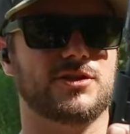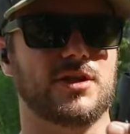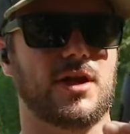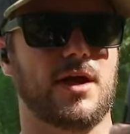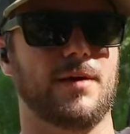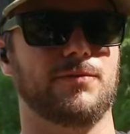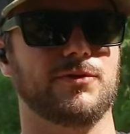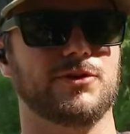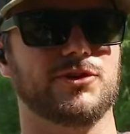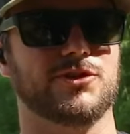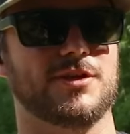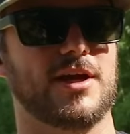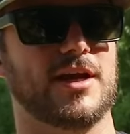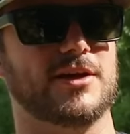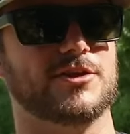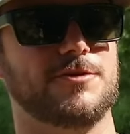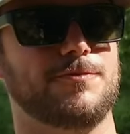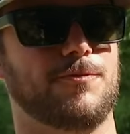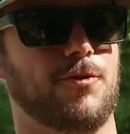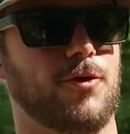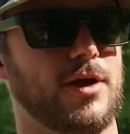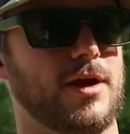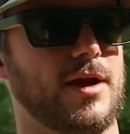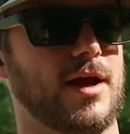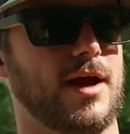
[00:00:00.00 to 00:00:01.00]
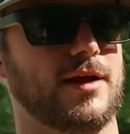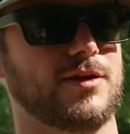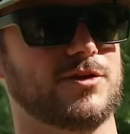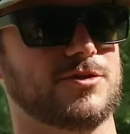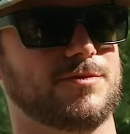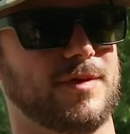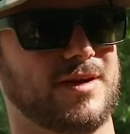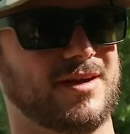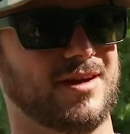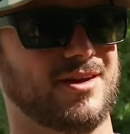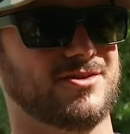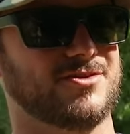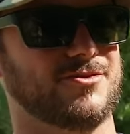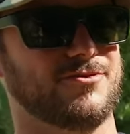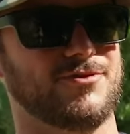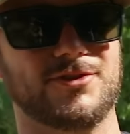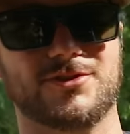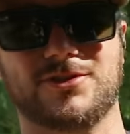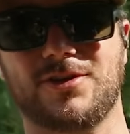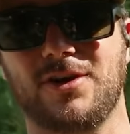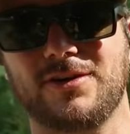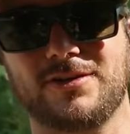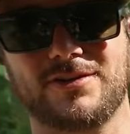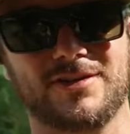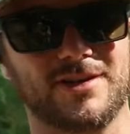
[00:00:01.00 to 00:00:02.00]
stop, which is actually pretty nice because if you
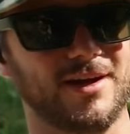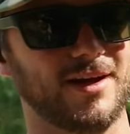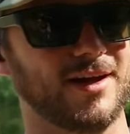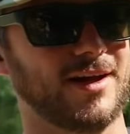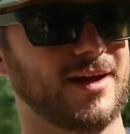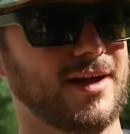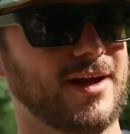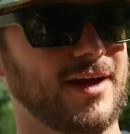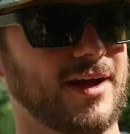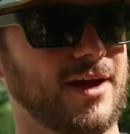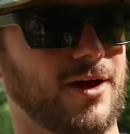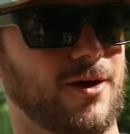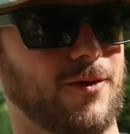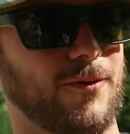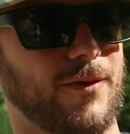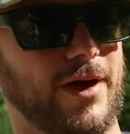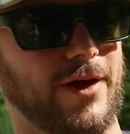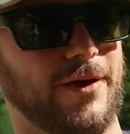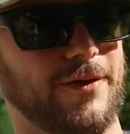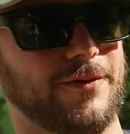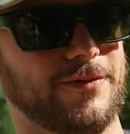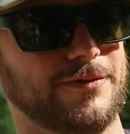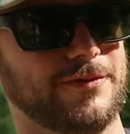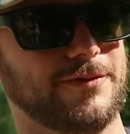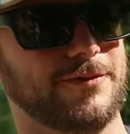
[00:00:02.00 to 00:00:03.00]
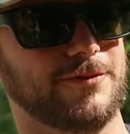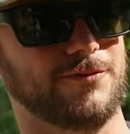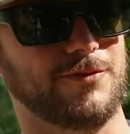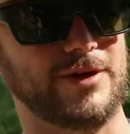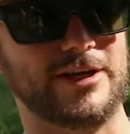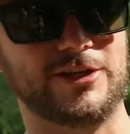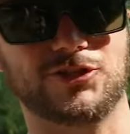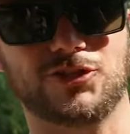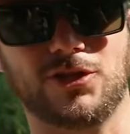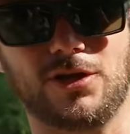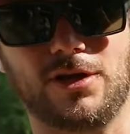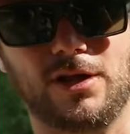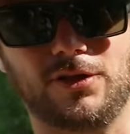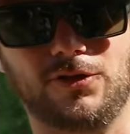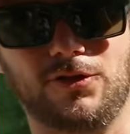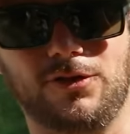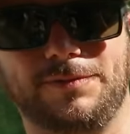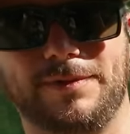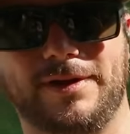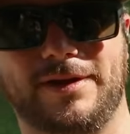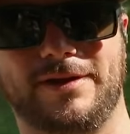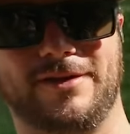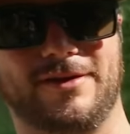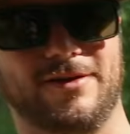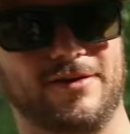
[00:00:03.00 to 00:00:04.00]
start to, well, reach a little
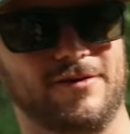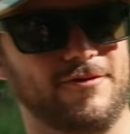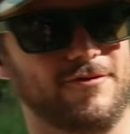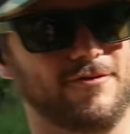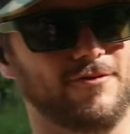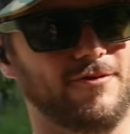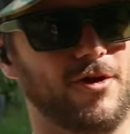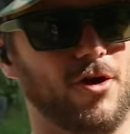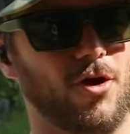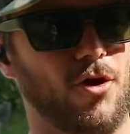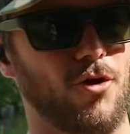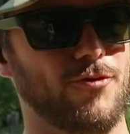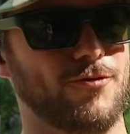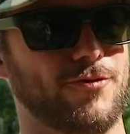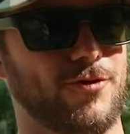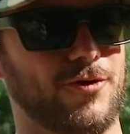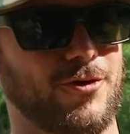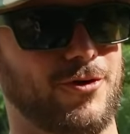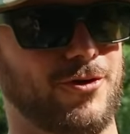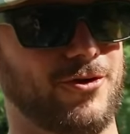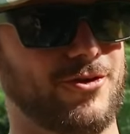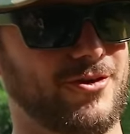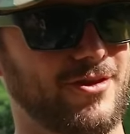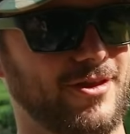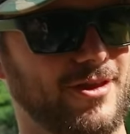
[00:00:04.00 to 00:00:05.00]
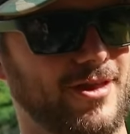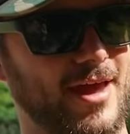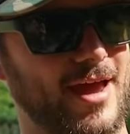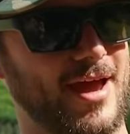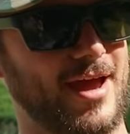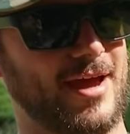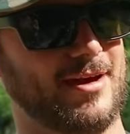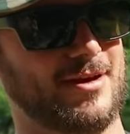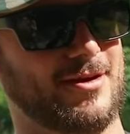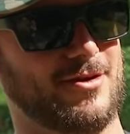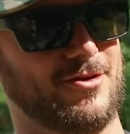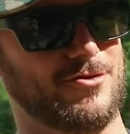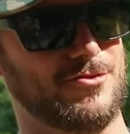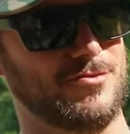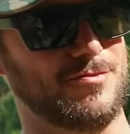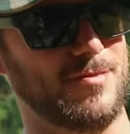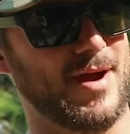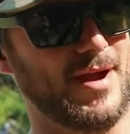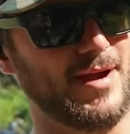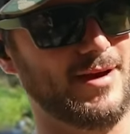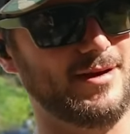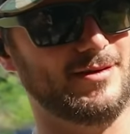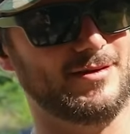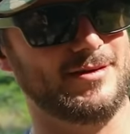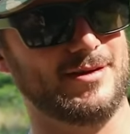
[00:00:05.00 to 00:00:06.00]
bit over that, you
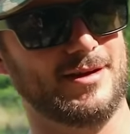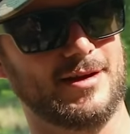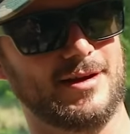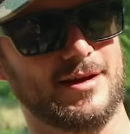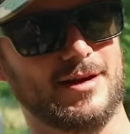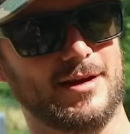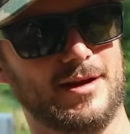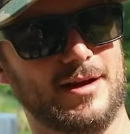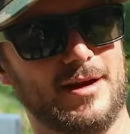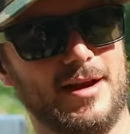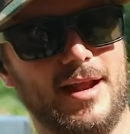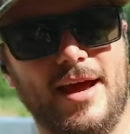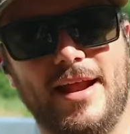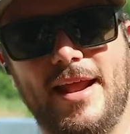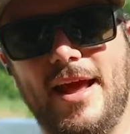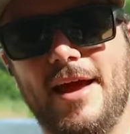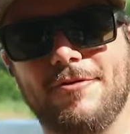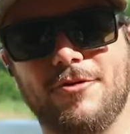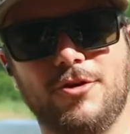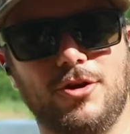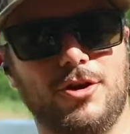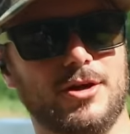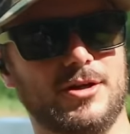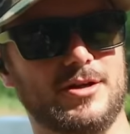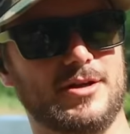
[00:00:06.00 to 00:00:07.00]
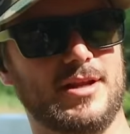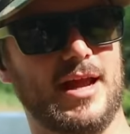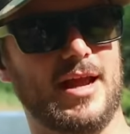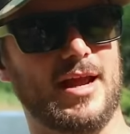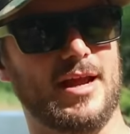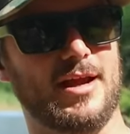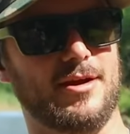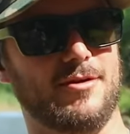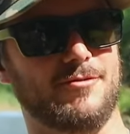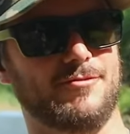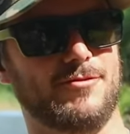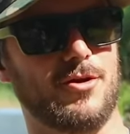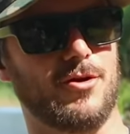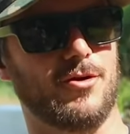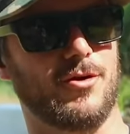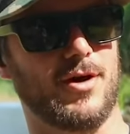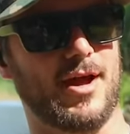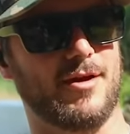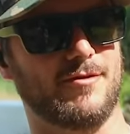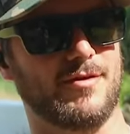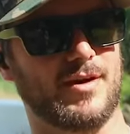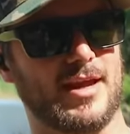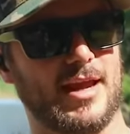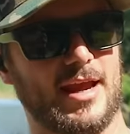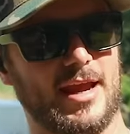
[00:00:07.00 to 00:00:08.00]
might not have a good day if you don't
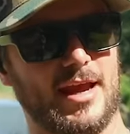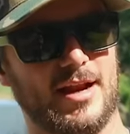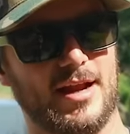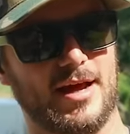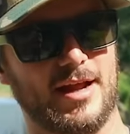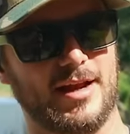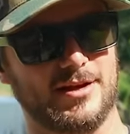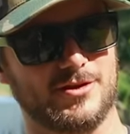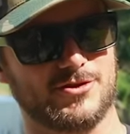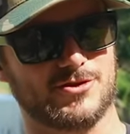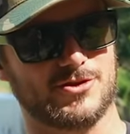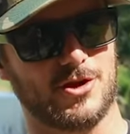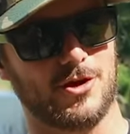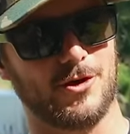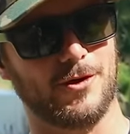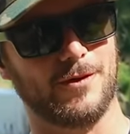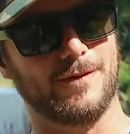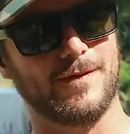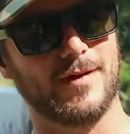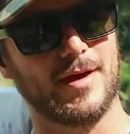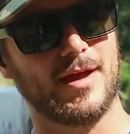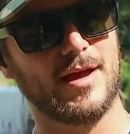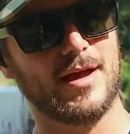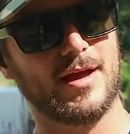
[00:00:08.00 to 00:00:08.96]
have a can on it. So